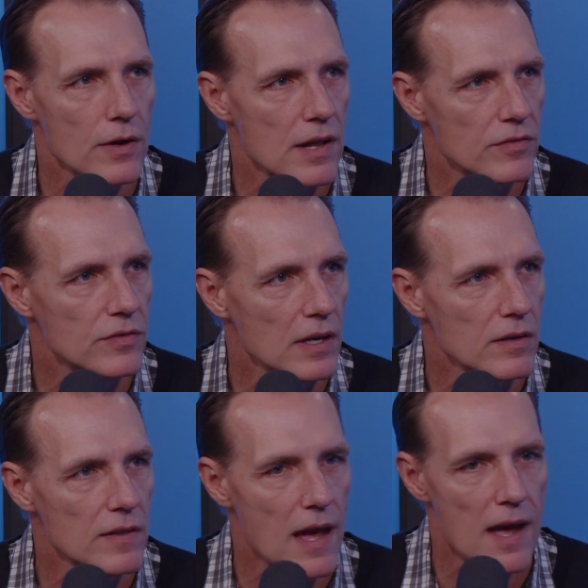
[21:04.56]
and stick
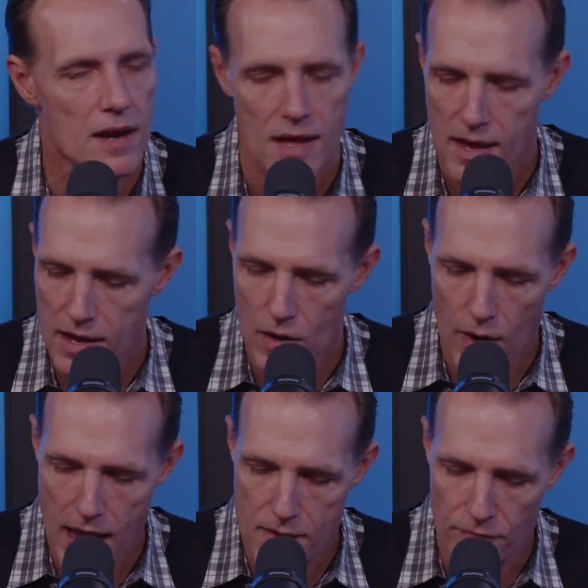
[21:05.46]
to that,
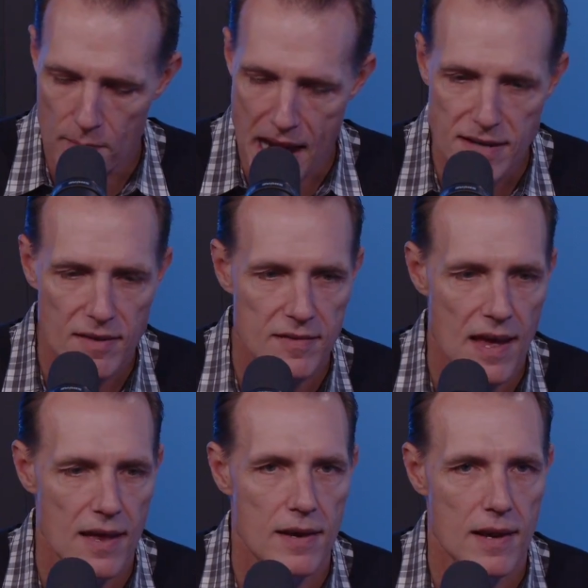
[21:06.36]
hey, from 8 to
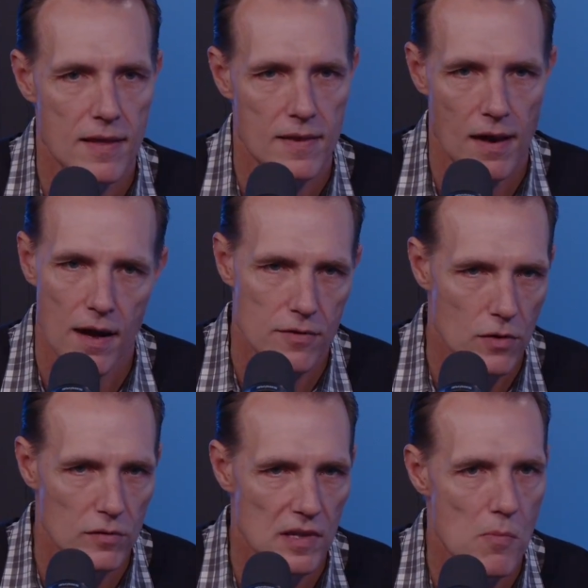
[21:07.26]
10 on
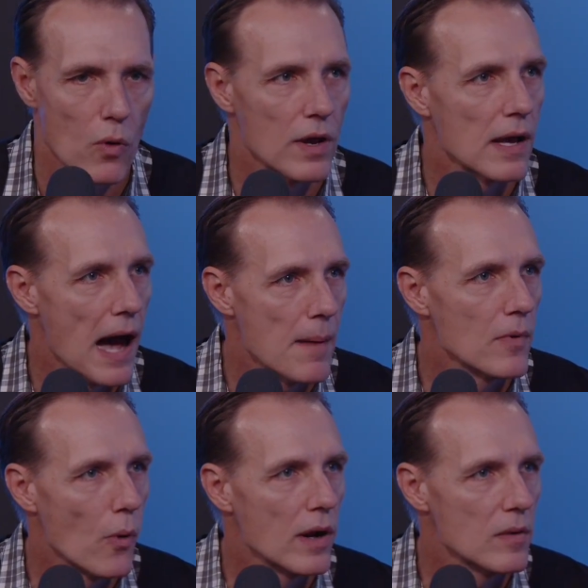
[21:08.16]
Tuesday morning, I'm
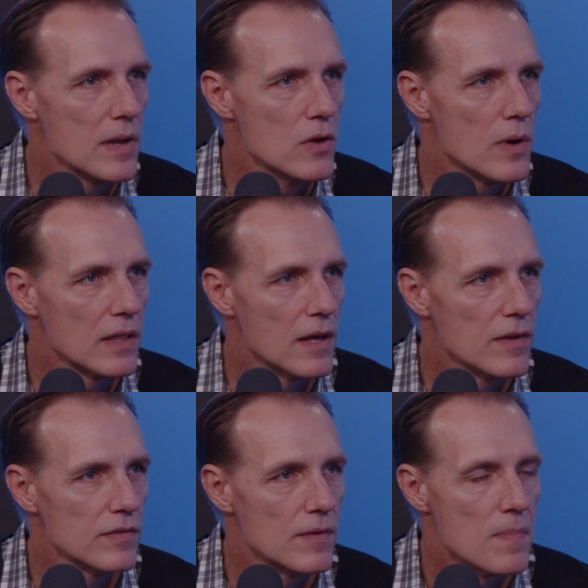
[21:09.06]
going to be doing
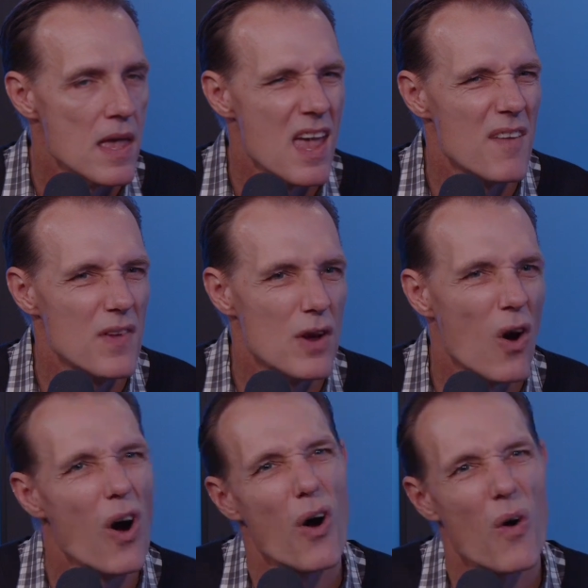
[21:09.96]
this. If you
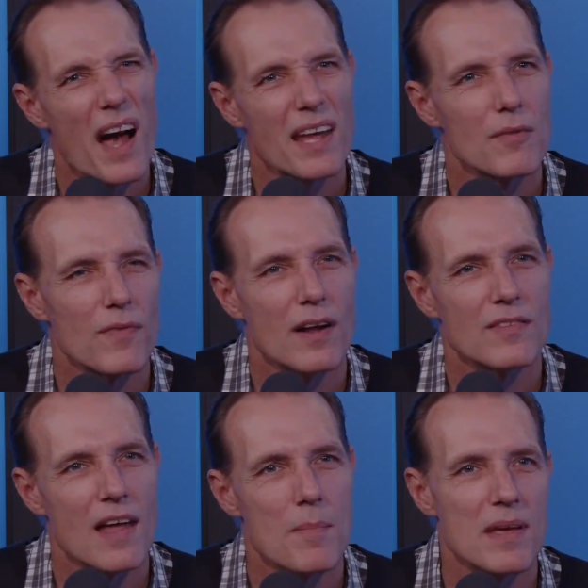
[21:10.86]
go, oh, I can
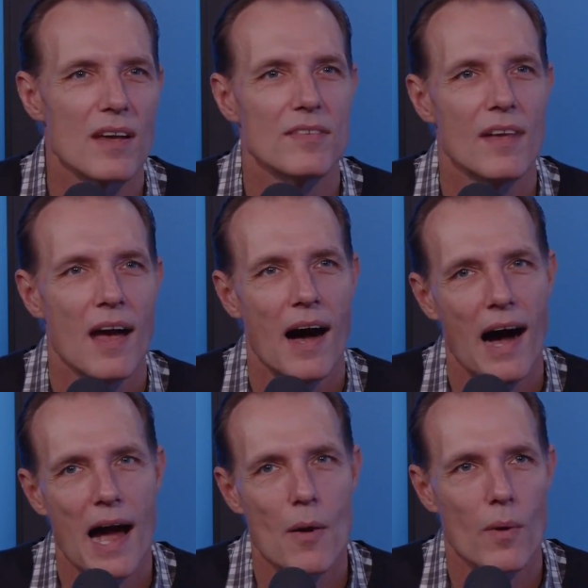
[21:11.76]
fudge that because
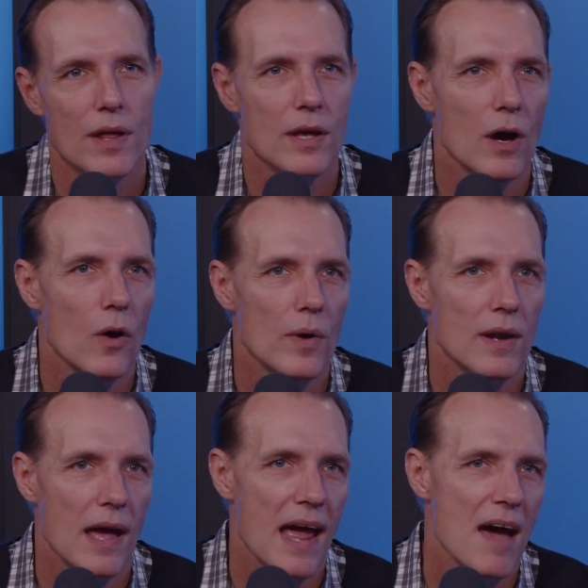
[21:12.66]
I want to go
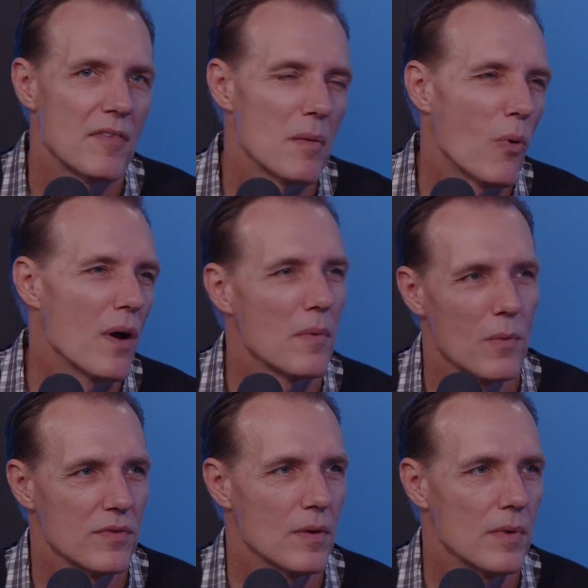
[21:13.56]
and I have an appointment
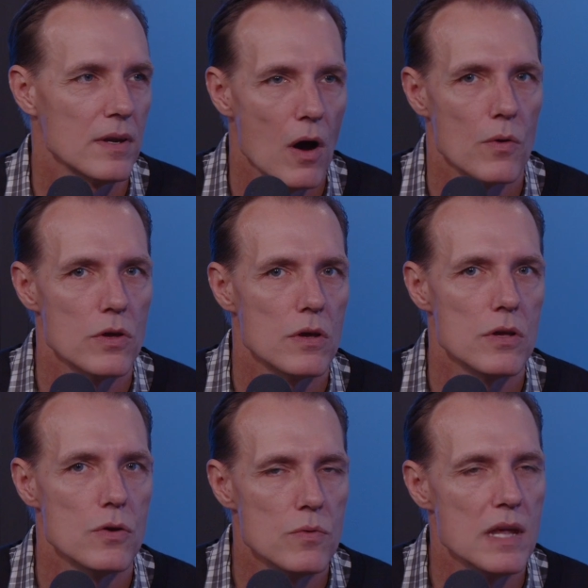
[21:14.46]
with somebody. No,
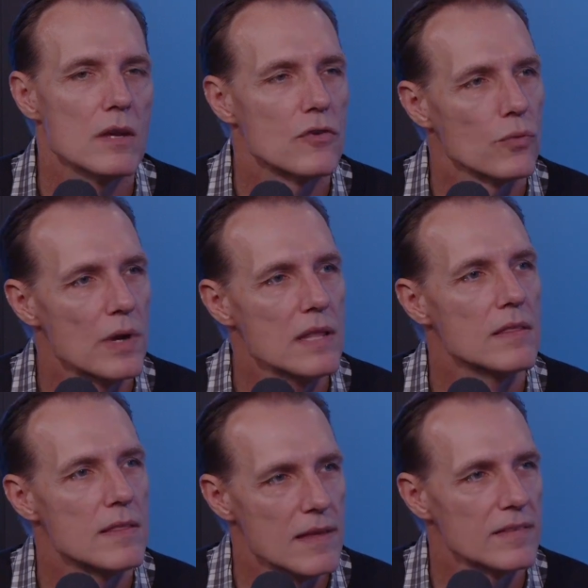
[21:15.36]
you need to
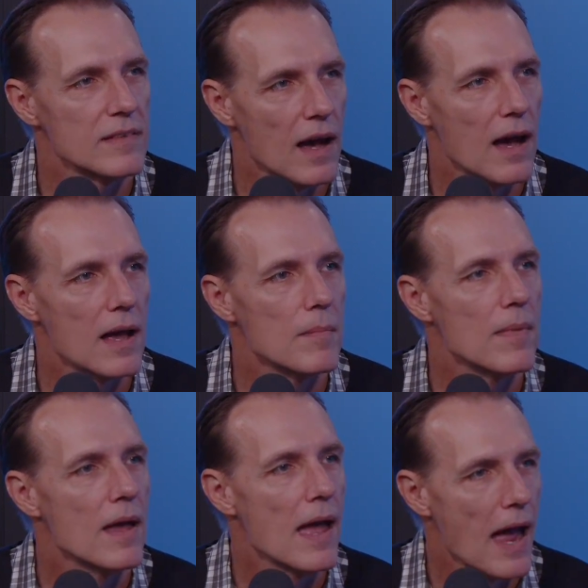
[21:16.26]
treat this time
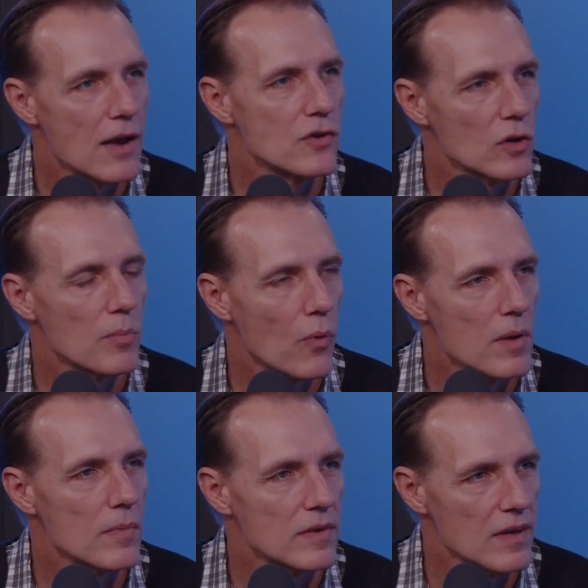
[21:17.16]
as your
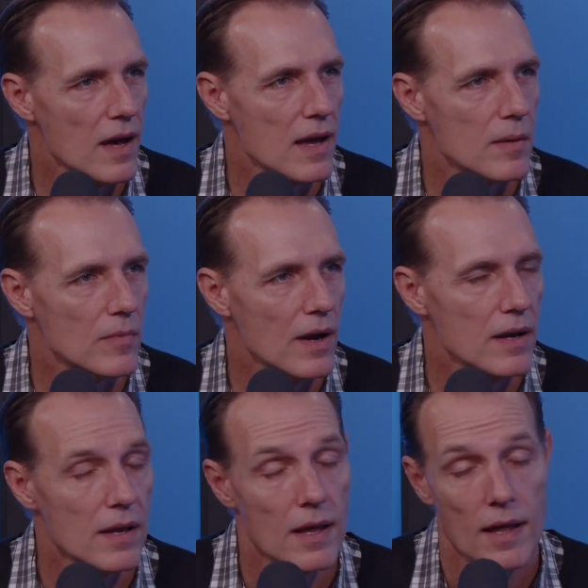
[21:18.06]
appointment time.
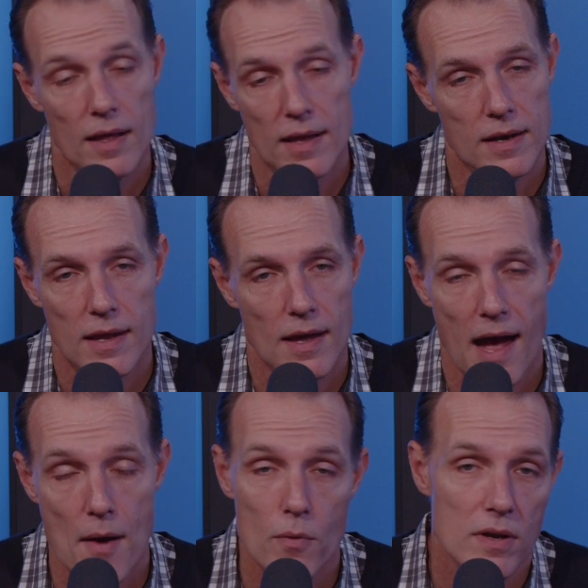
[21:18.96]
Right? And
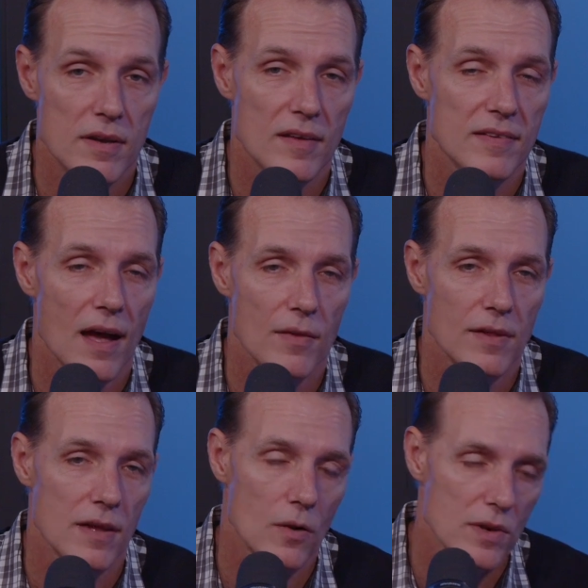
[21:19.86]
I wouldn't discount
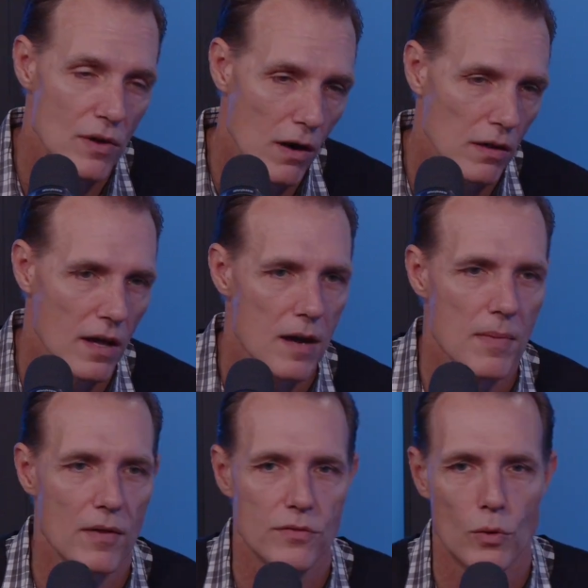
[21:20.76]
things. We talk a lot
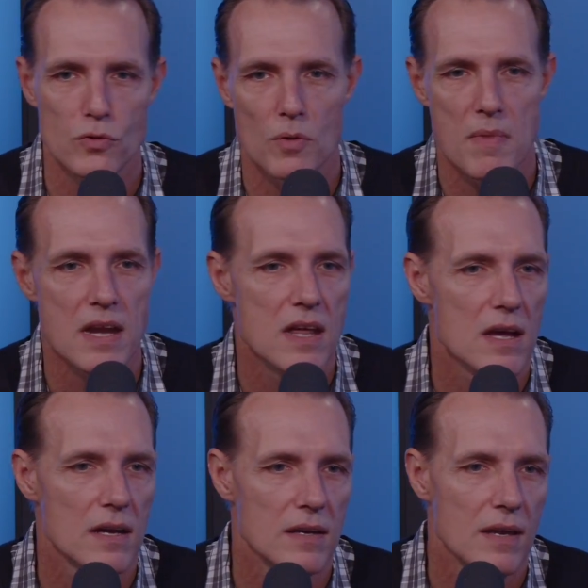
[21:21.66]
about social
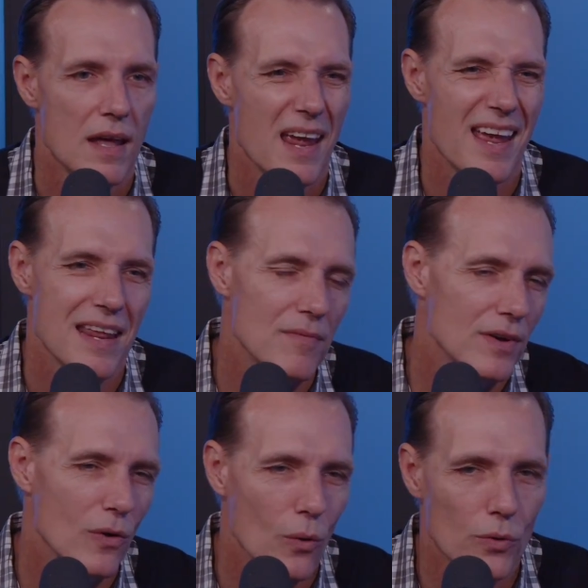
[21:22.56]
media and
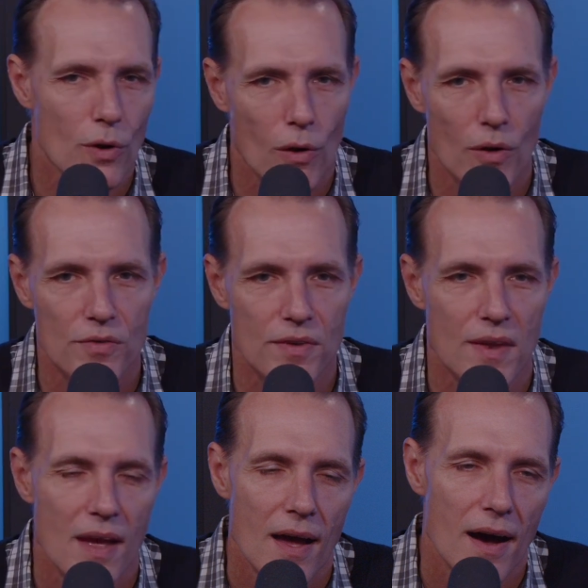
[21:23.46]
even cold calls. And,
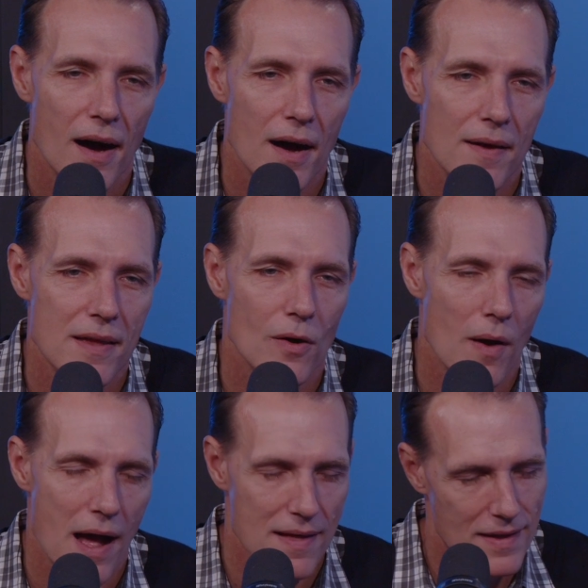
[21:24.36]

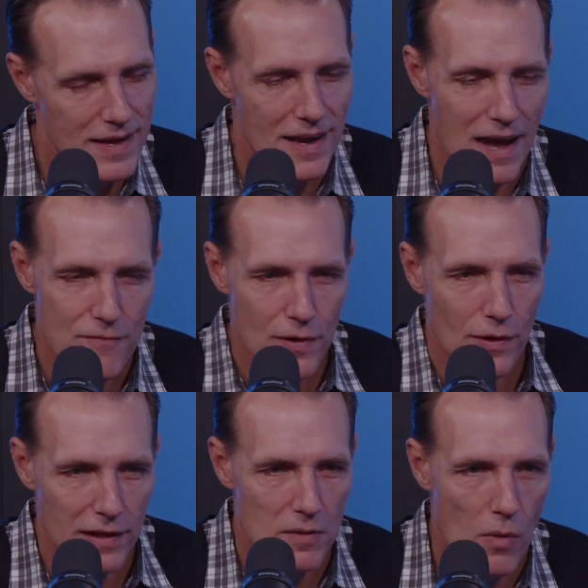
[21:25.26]
again, I feel
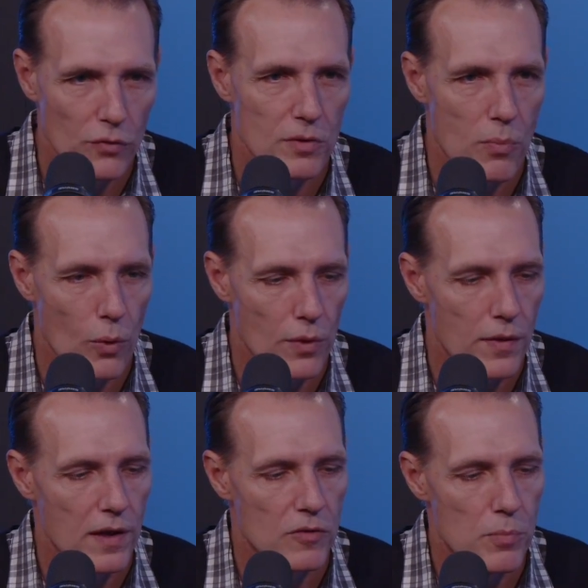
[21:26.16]
like the most important
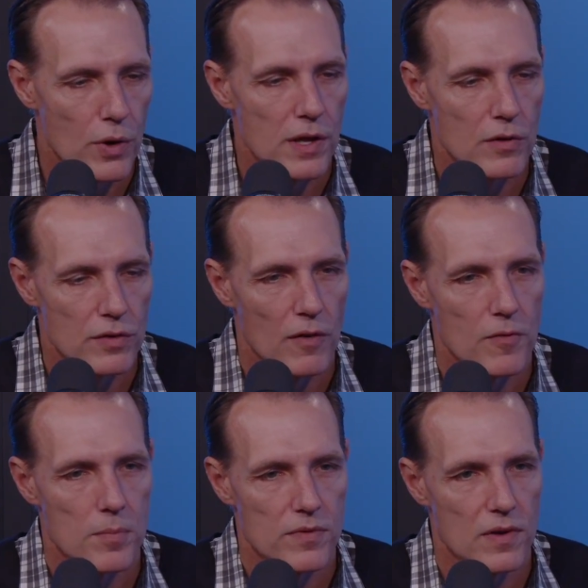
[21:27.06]
thing is putting yourself
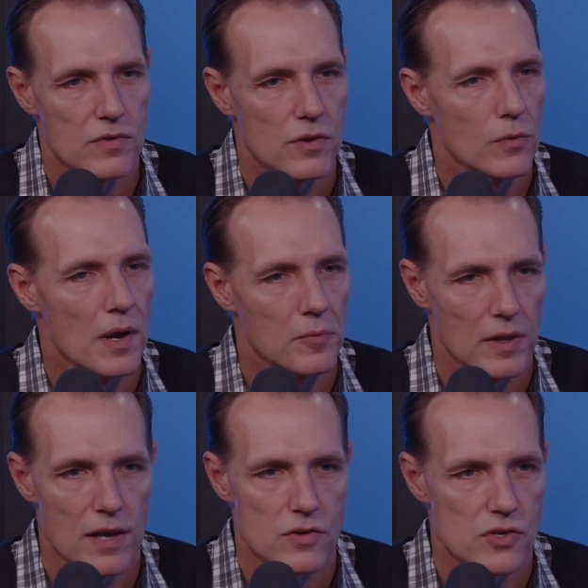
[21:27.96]
in position to create
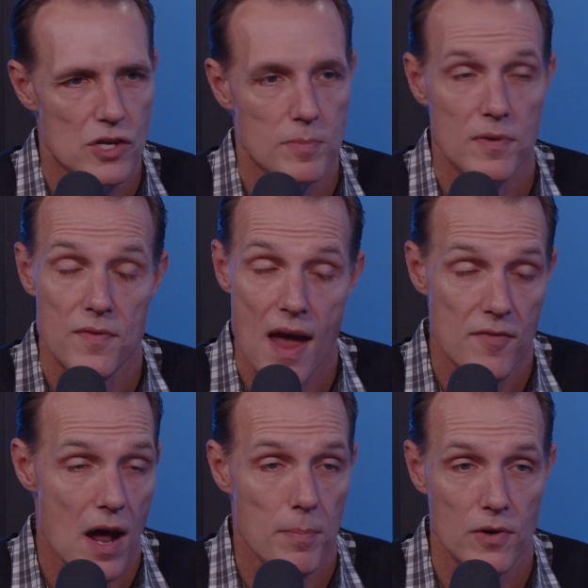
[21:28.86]
relationships. If you have
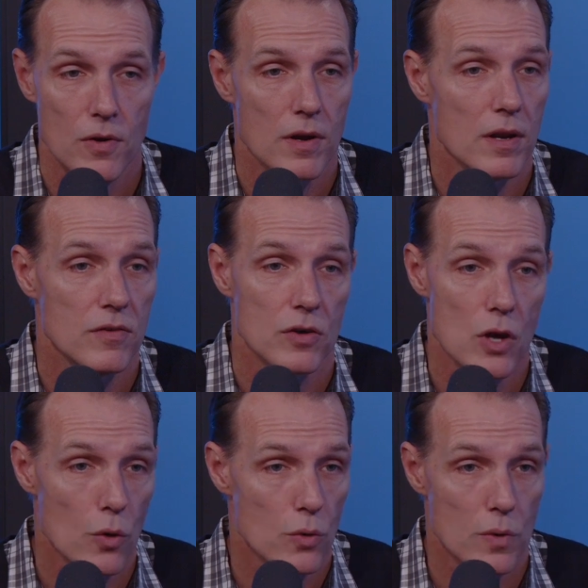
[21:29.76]
an opportunity to
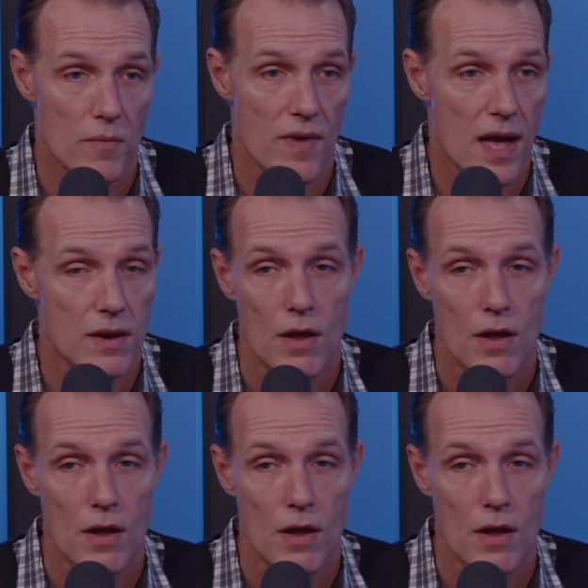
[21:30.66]
go to an event,